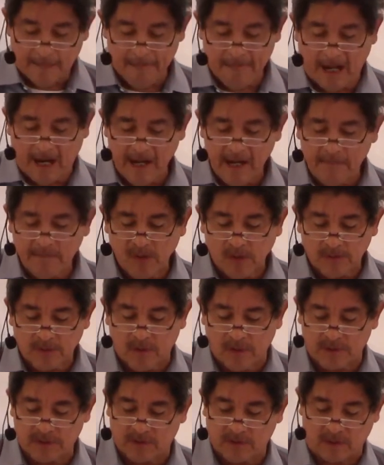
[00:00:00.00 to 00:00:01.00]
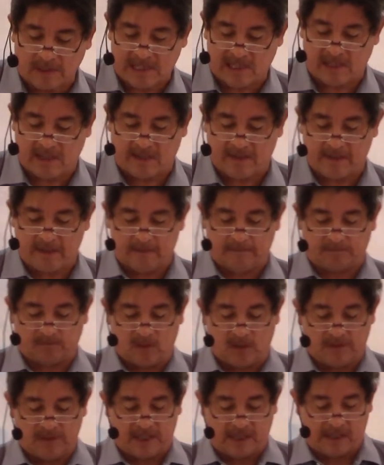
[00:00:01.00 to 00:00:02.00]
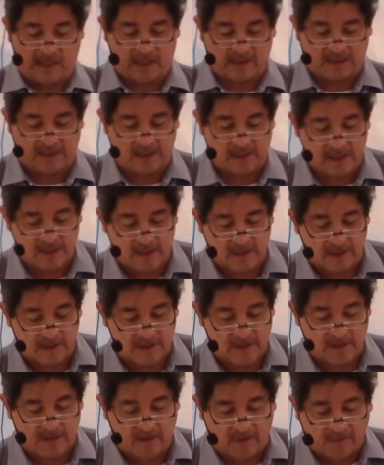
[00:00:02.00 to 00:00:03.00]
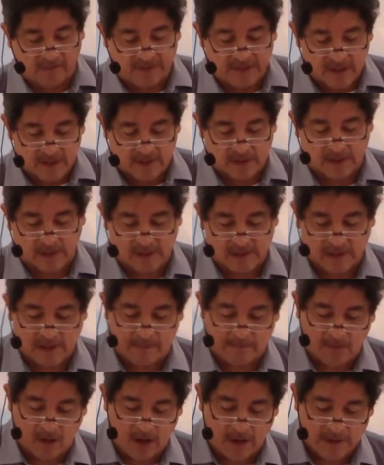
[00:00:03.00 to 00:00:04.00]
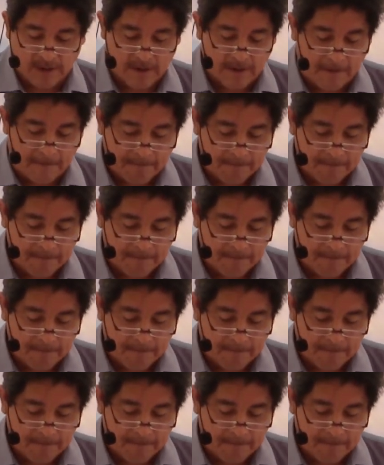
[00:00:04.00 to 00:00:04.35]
I am not going to accept the characteristics of these girls and boys.